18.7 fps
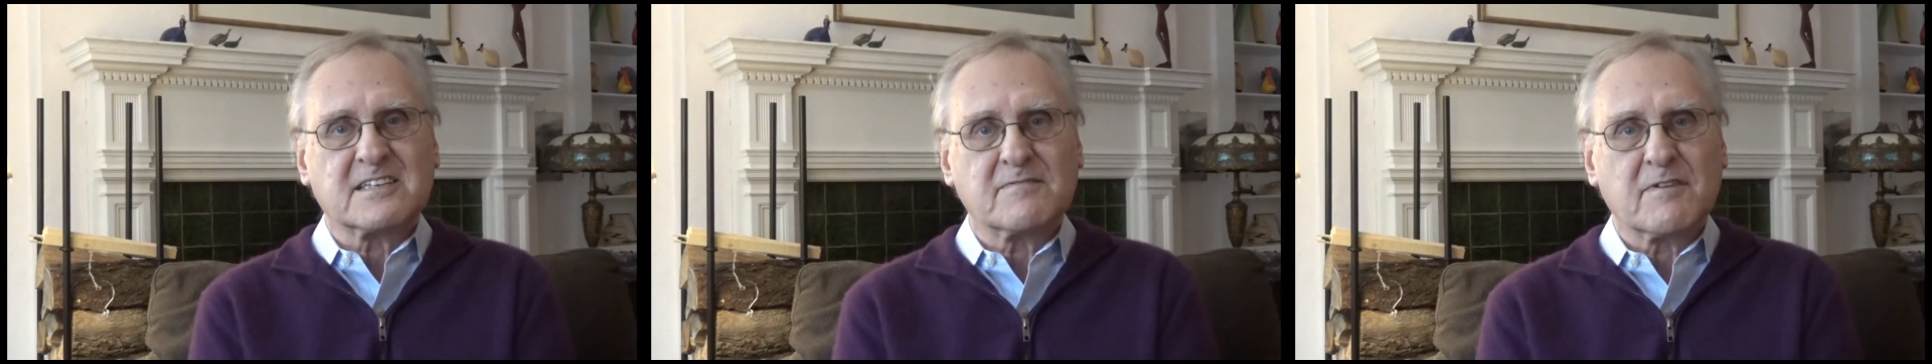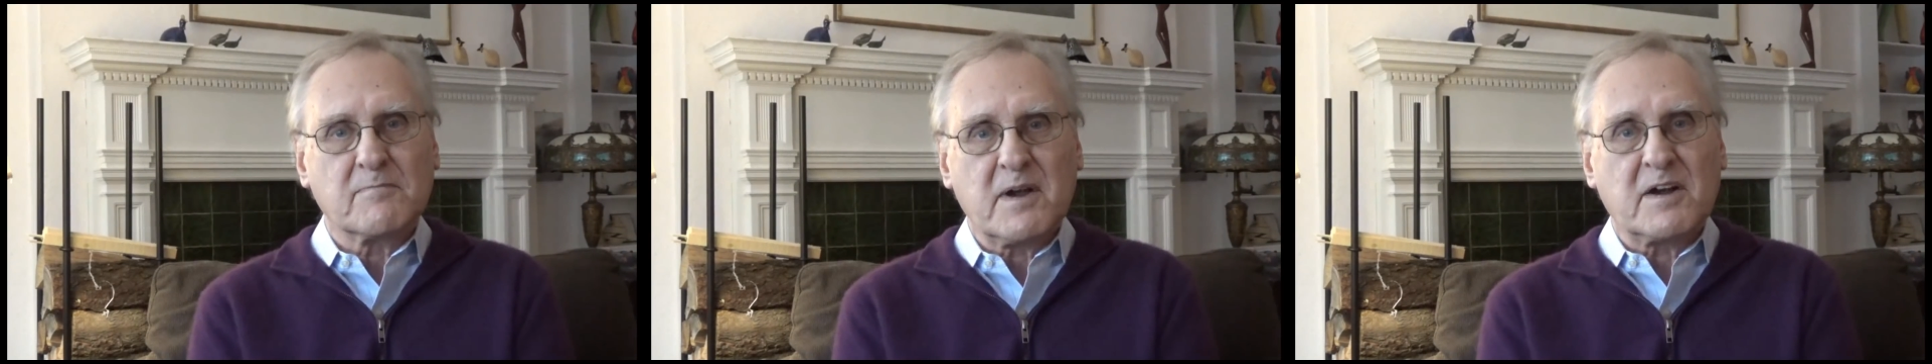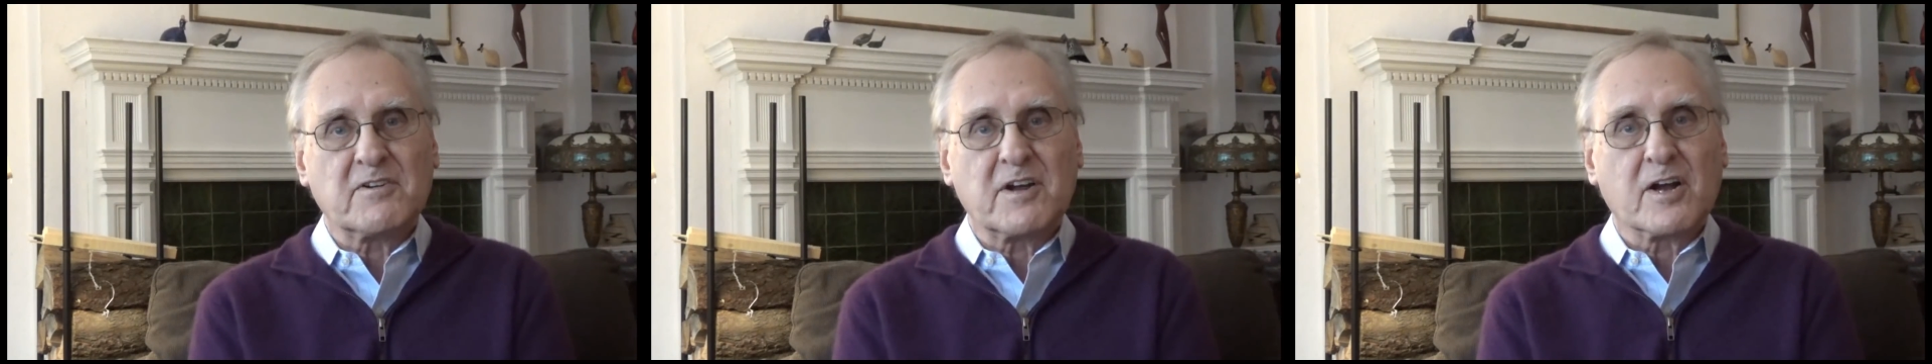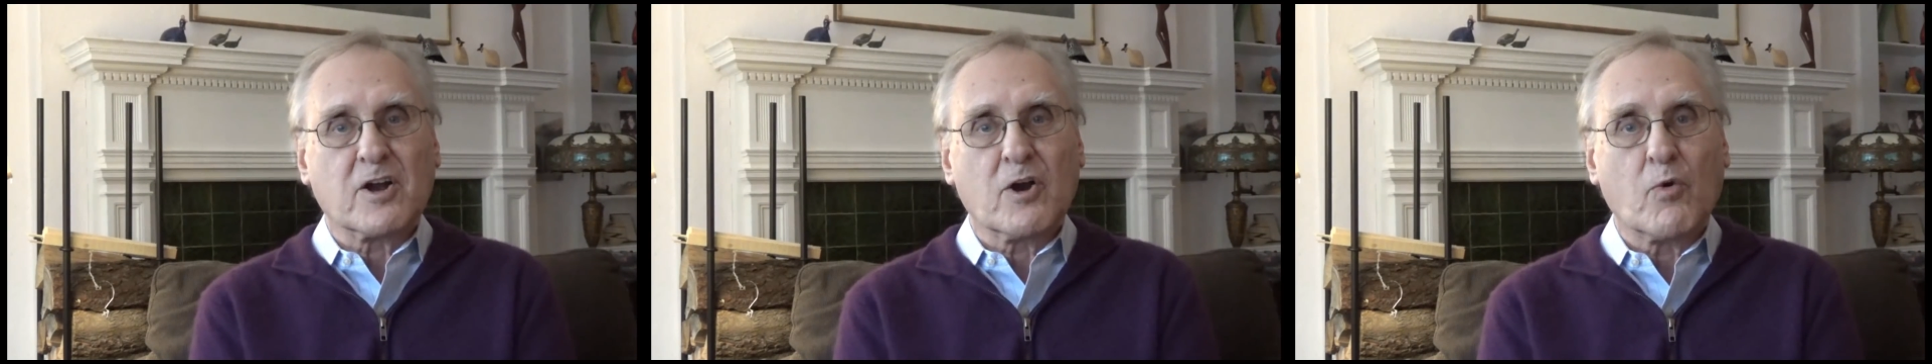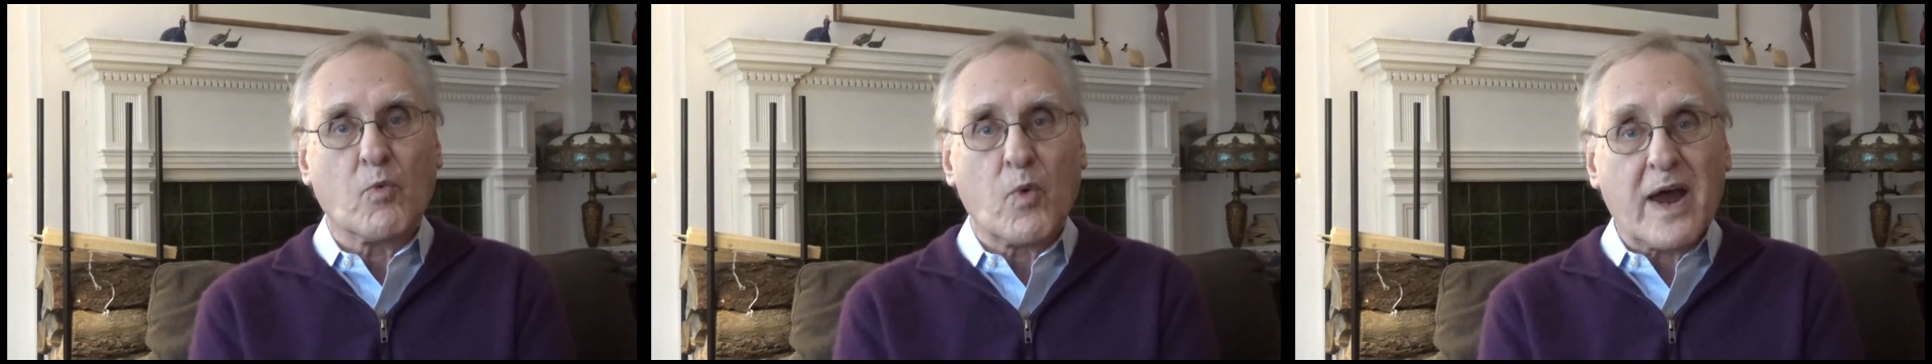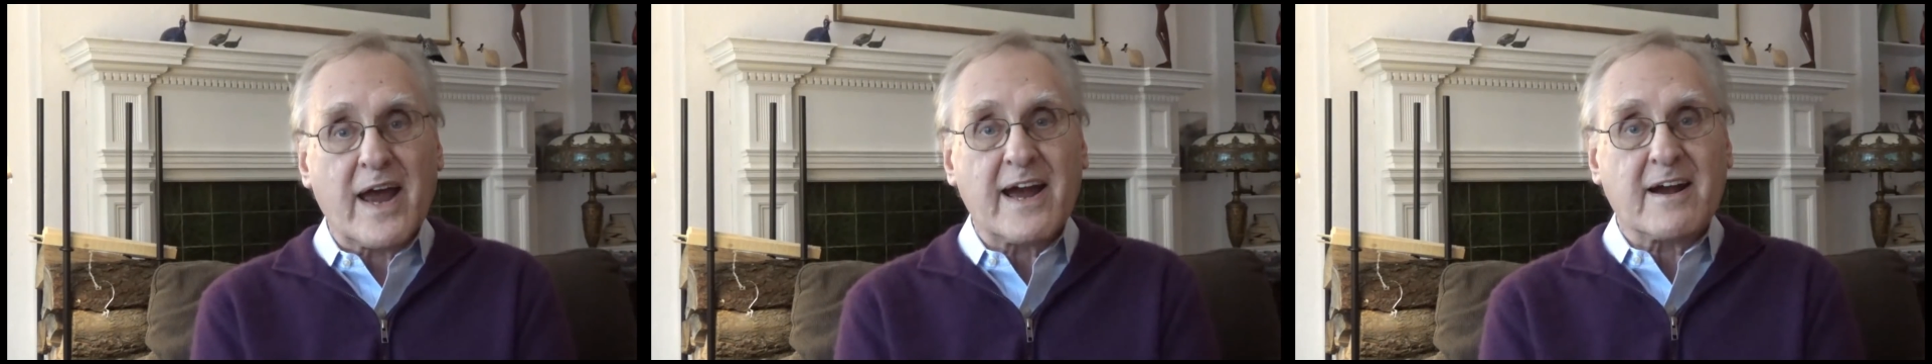of America
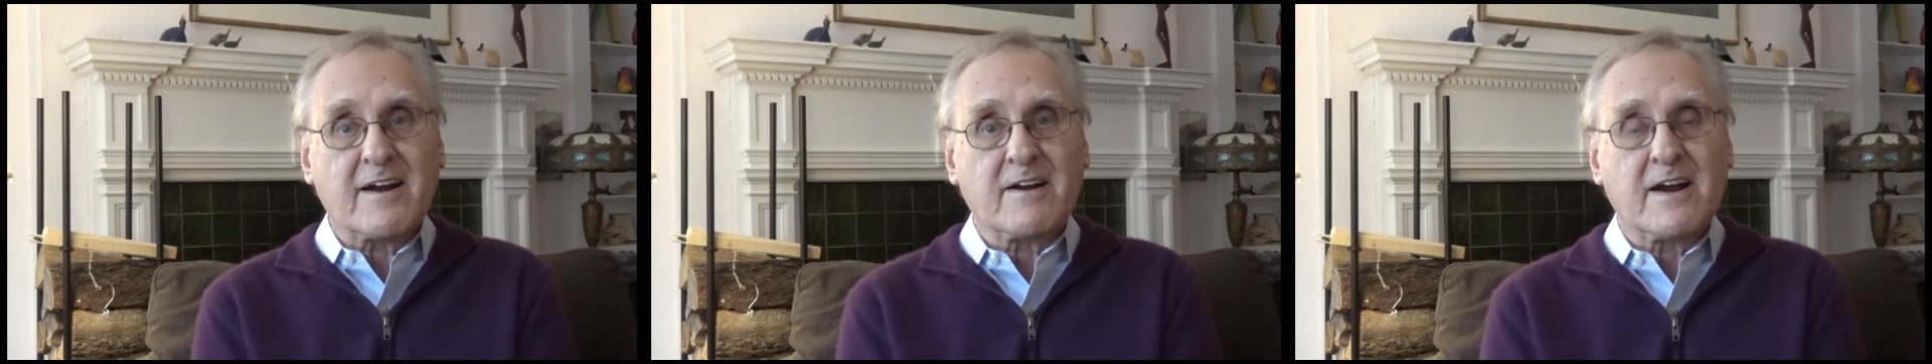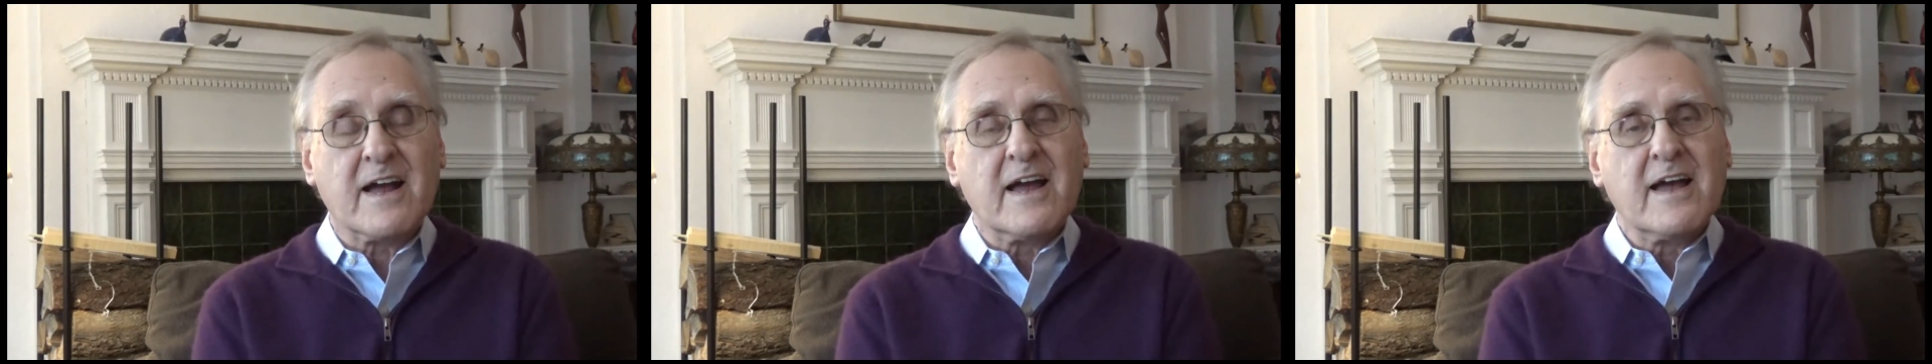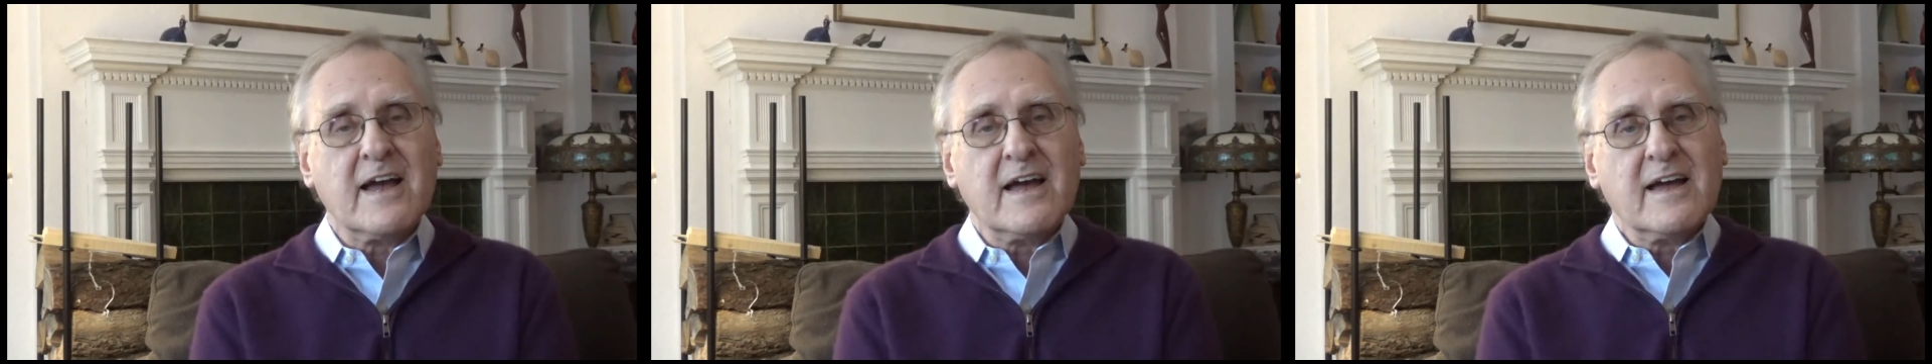where